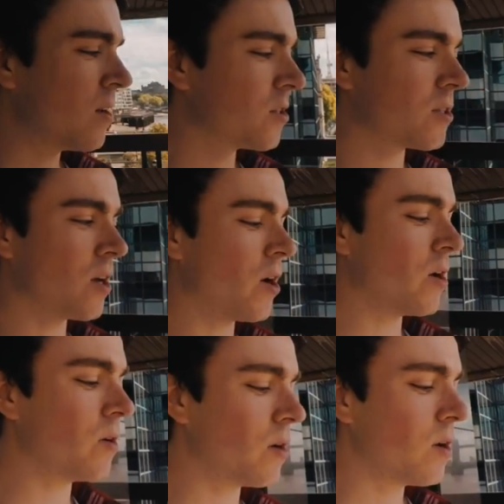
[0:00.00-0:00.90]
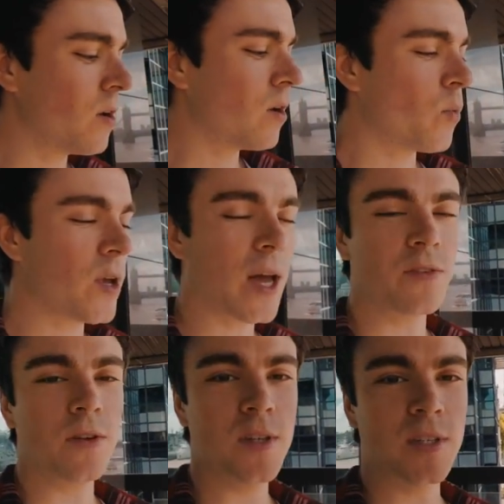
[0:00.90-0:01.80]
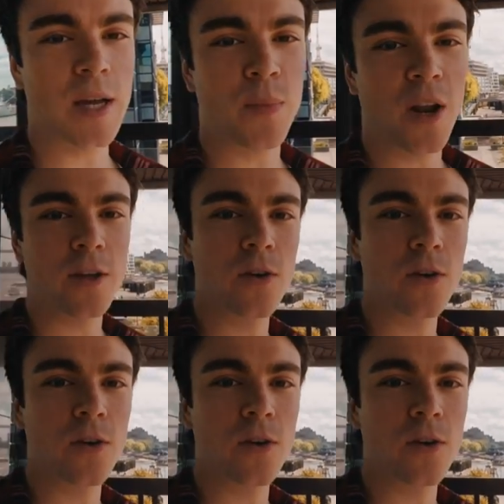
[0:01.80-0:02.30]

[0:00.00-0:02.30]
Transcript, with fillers: So what you have to do is like plug